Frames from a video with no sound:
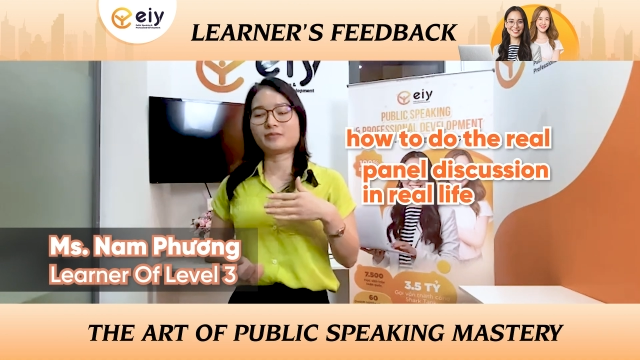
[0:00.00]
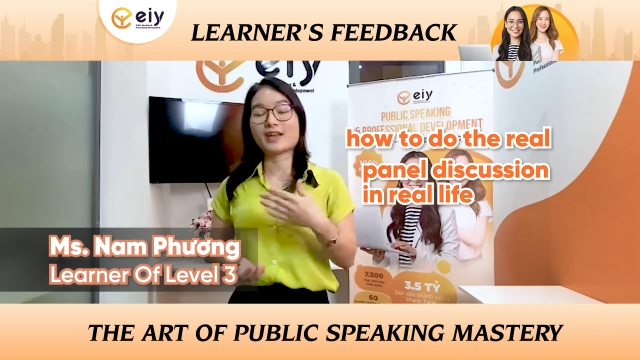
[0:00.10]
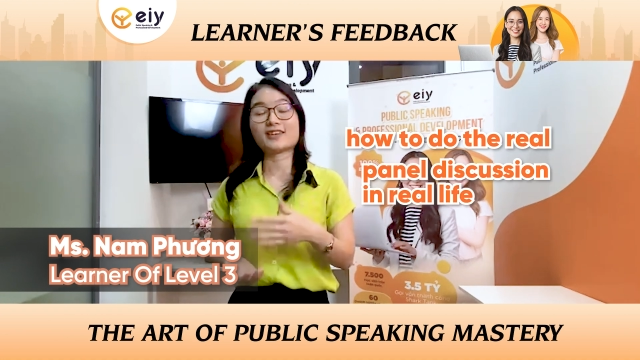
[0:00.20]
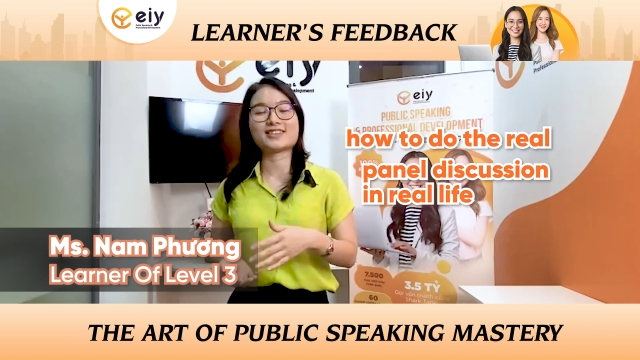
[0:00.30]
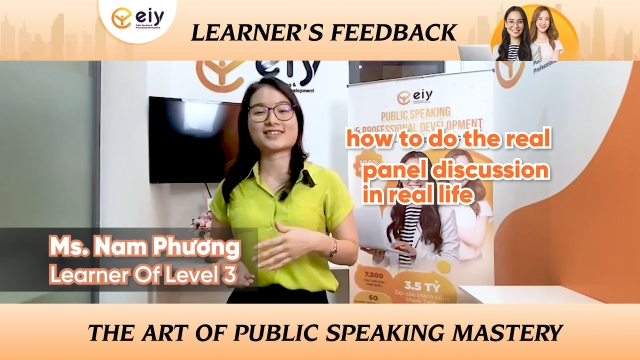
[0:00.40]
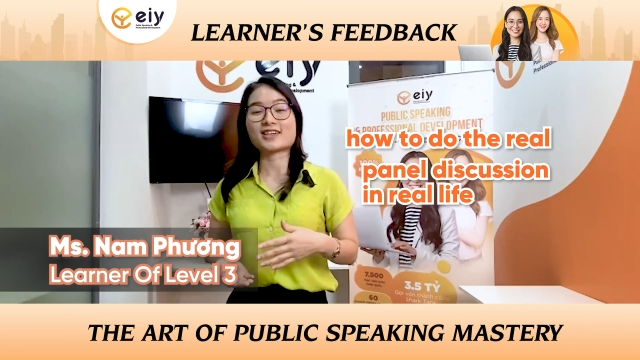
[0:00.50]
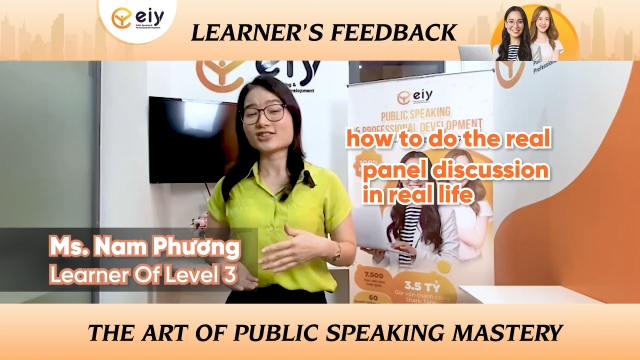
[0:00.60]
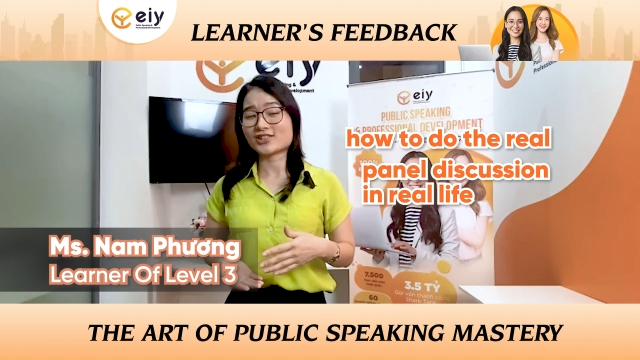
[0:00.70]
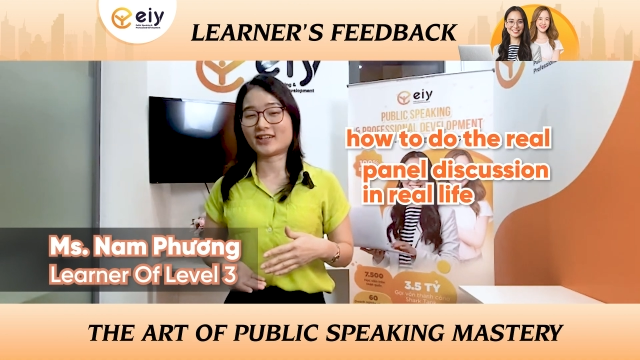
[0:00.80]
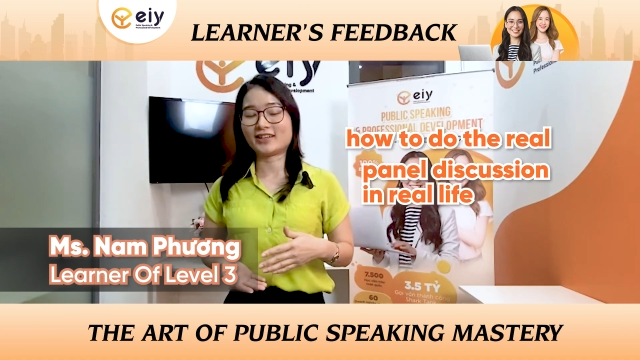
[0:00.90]
panel
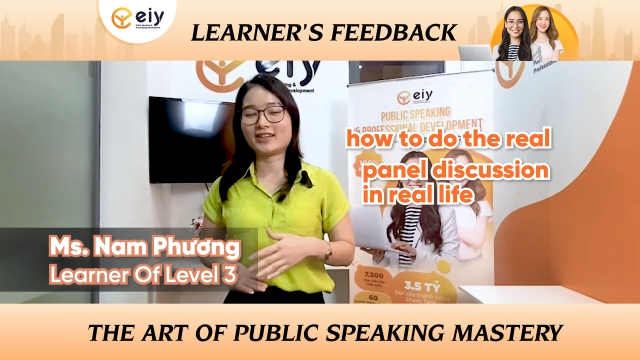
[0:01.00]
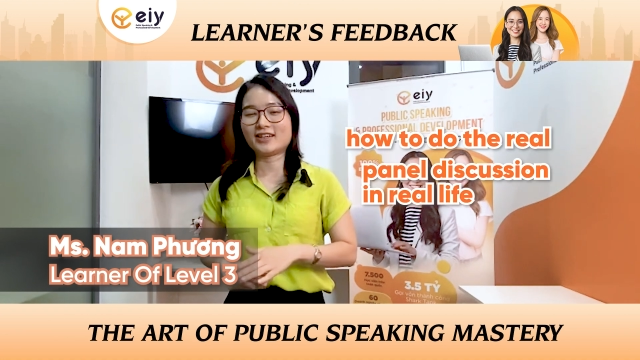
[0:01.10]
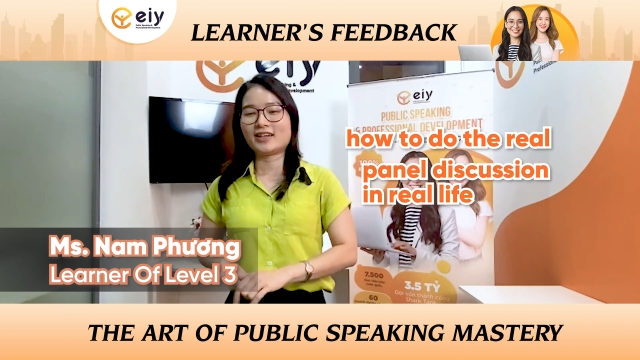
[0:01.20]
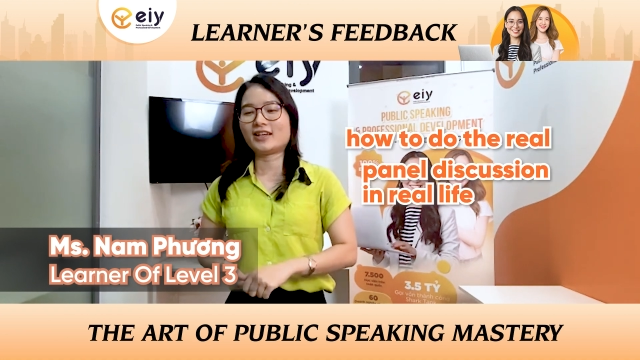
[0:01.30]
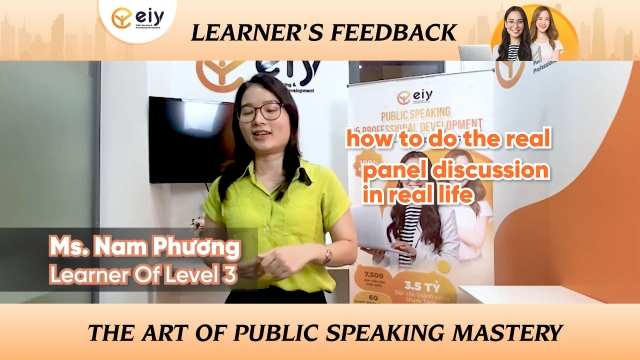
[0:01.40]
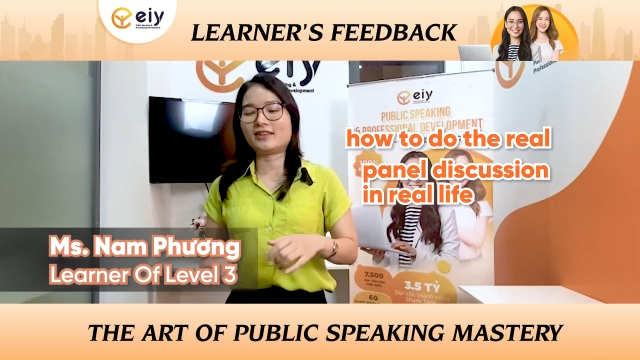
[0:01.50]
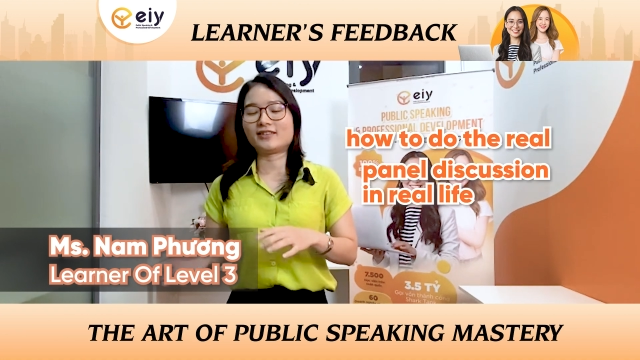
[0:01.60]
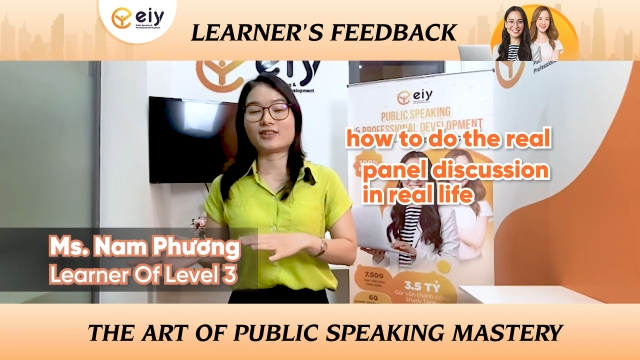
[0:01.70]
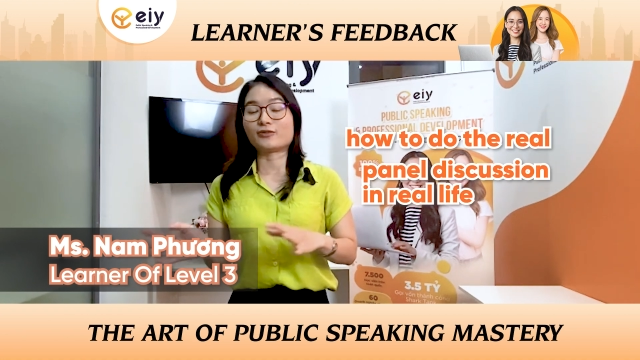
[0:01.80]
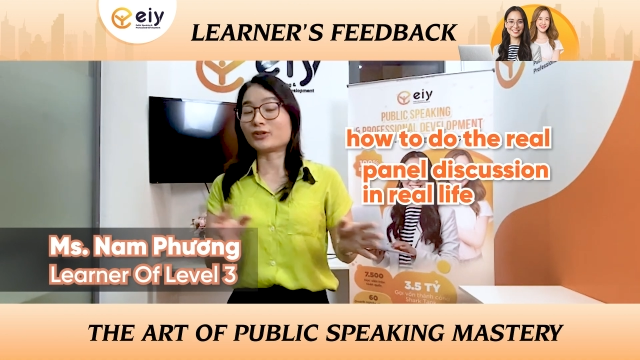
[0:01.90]
discussion
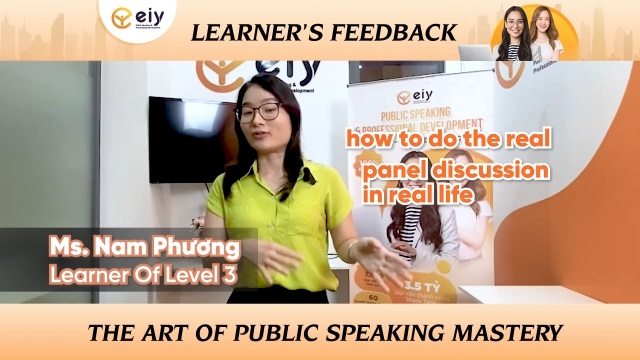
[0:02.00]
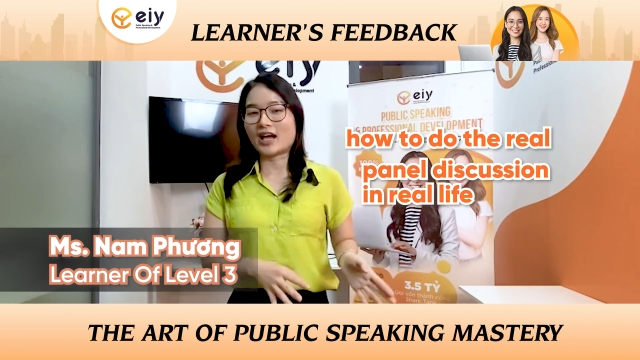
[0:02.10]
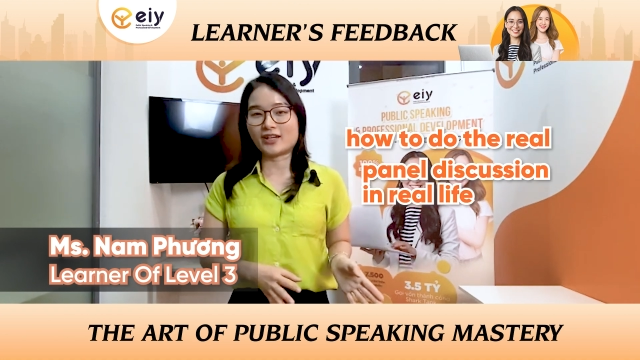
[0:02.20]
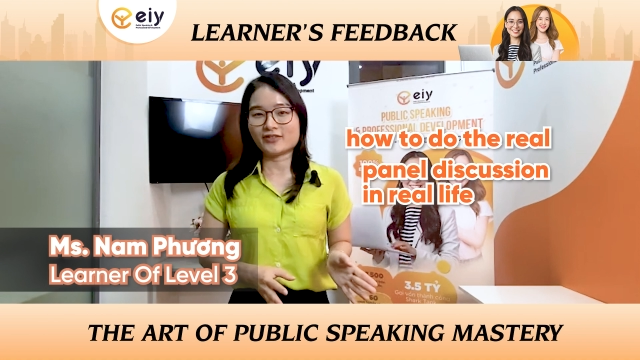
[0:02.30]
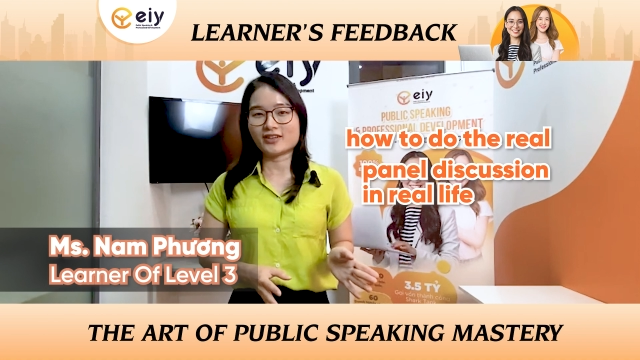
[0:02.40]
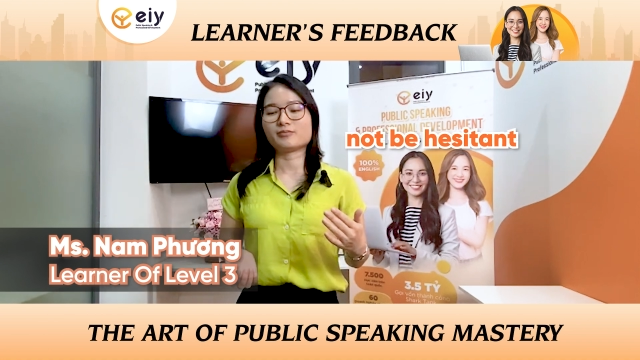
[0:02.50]
in the real life,